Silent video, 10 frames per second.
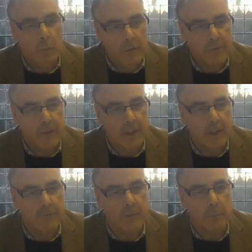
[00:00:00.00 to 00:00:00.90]
we think
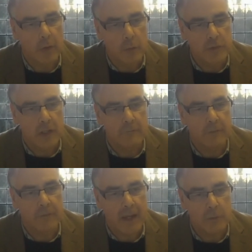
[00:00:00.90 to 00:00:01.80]
of
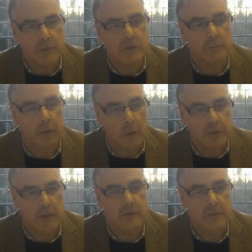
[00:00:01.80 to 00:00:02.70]
the thousands of
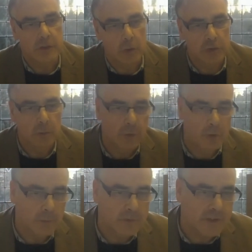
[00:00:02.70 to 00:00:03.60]
protests and social
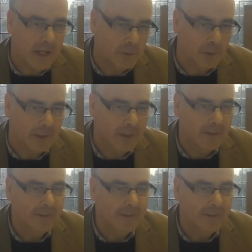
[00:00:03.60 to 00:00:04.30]
movements annually,